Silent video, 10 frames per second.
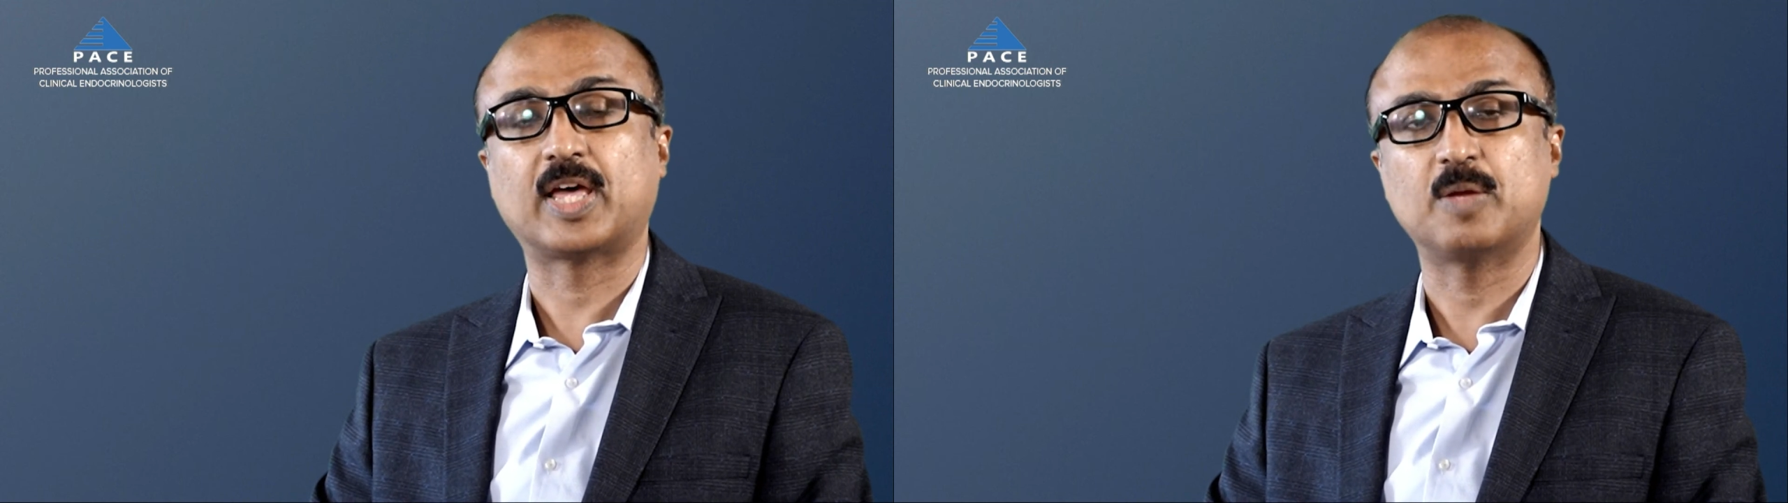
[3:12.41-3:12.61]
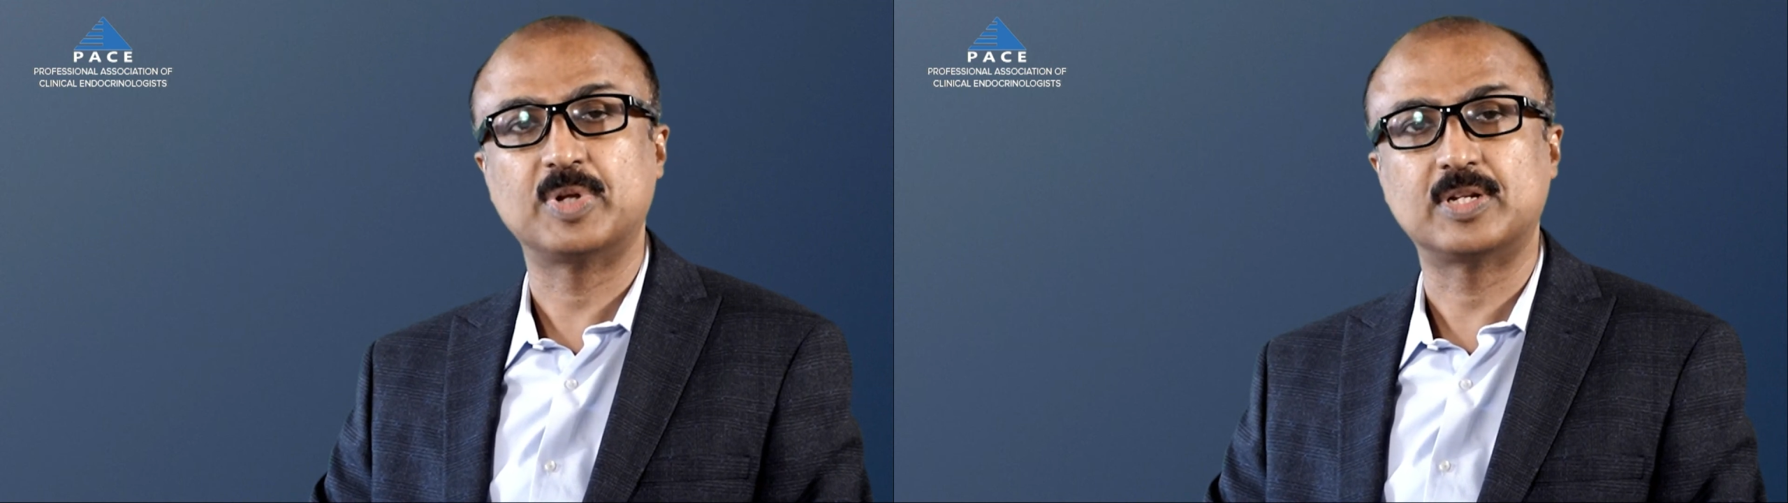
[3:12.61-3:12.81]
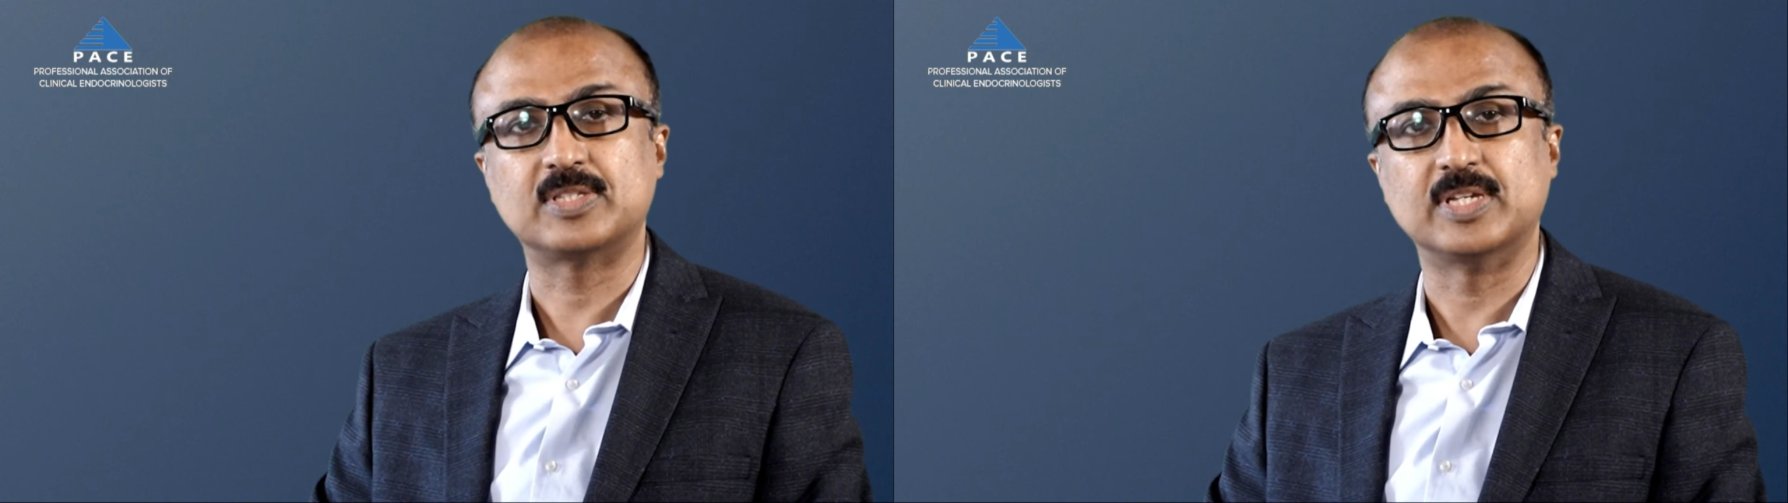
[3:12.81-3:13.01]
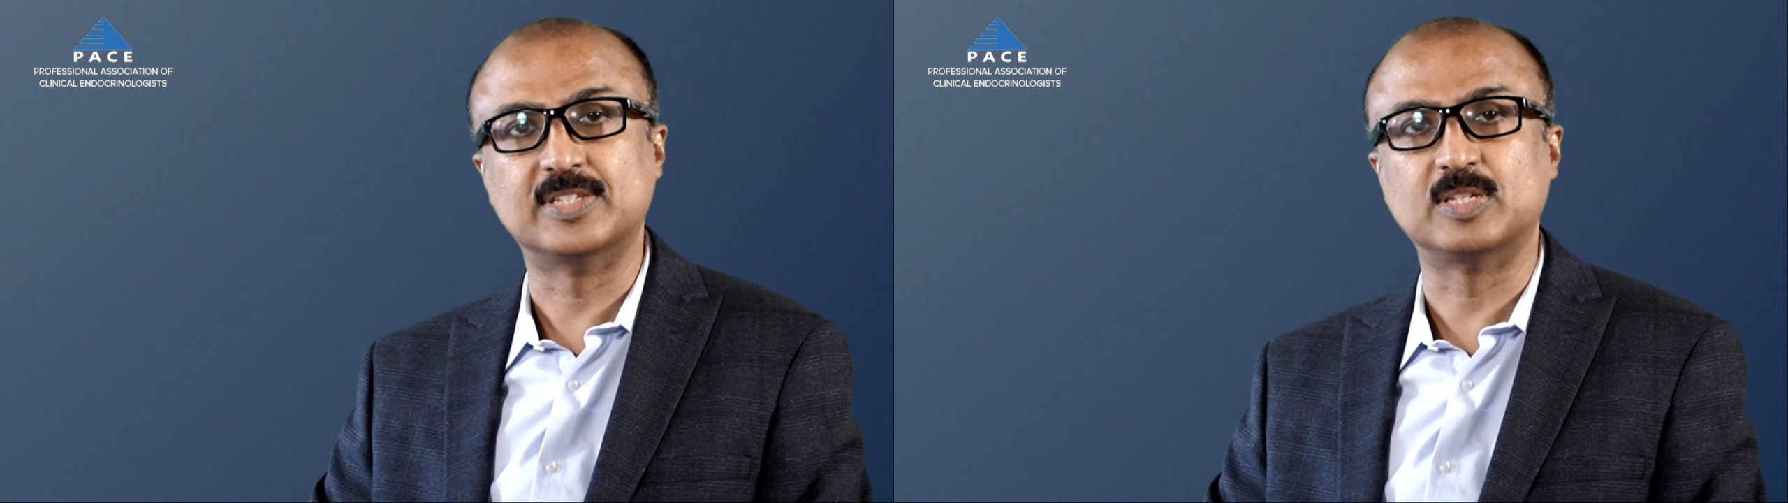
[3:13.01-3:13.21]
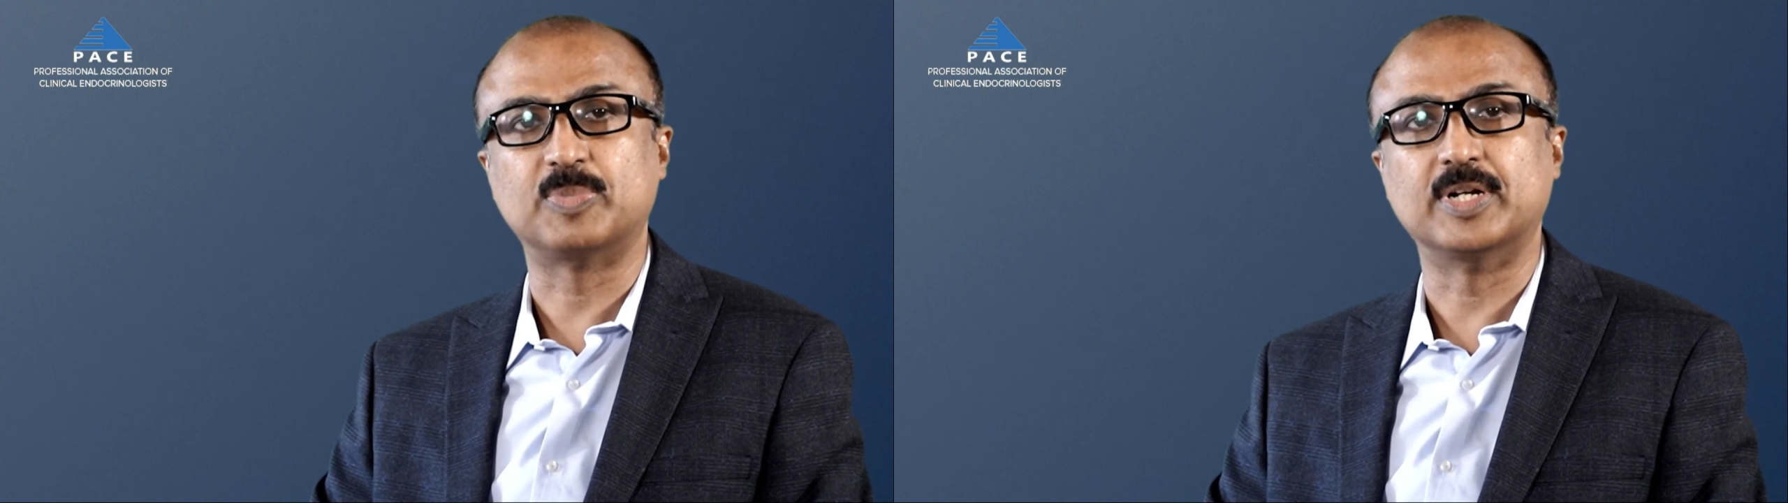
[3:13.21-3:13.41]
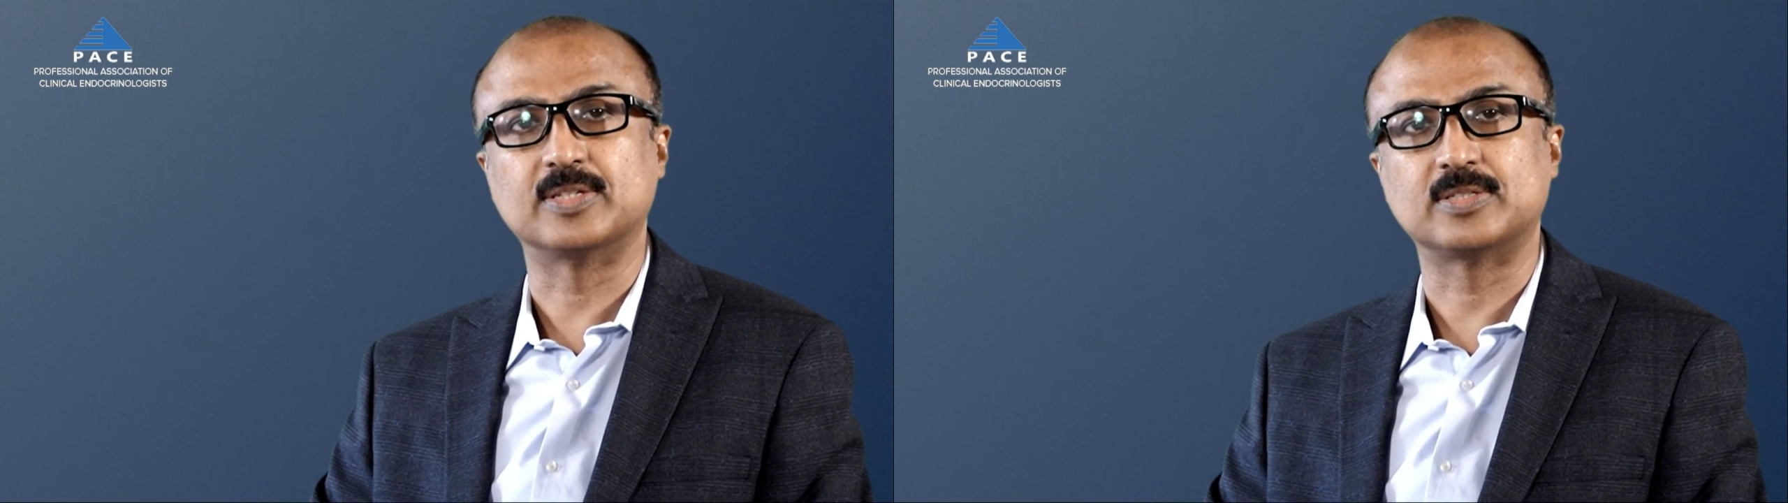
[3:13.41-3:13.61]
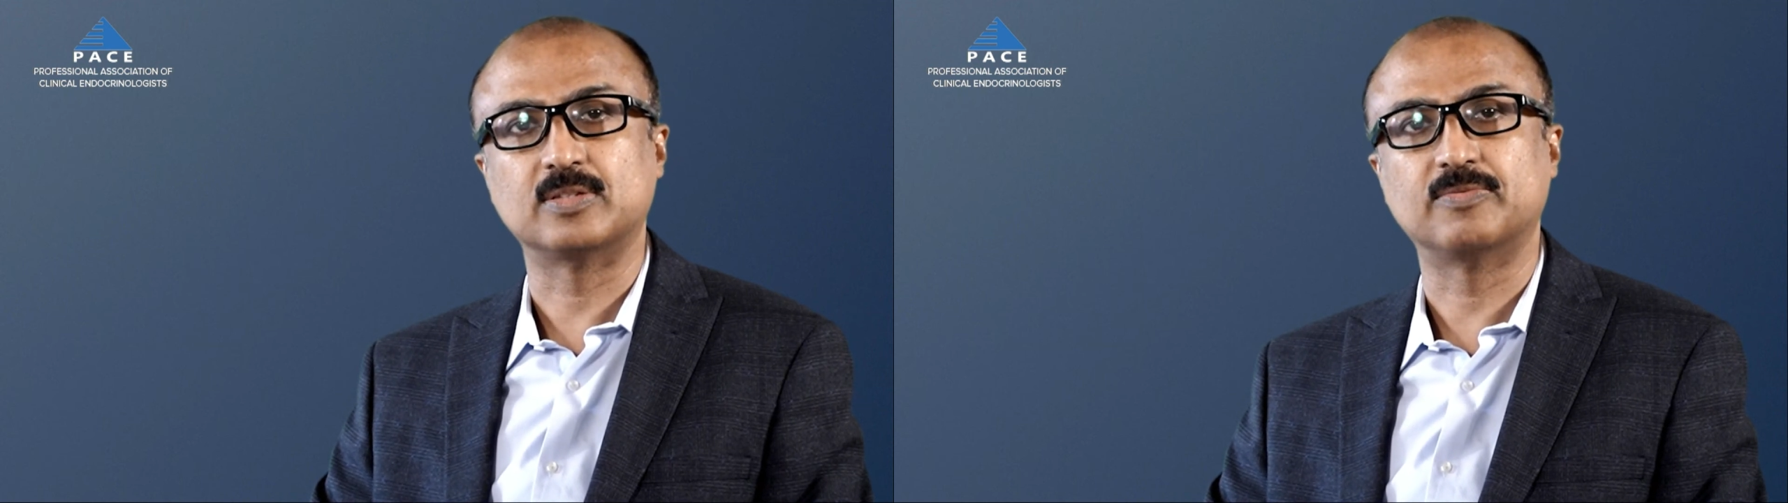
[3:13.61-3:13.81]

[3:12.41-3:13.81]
diabetes insipidus,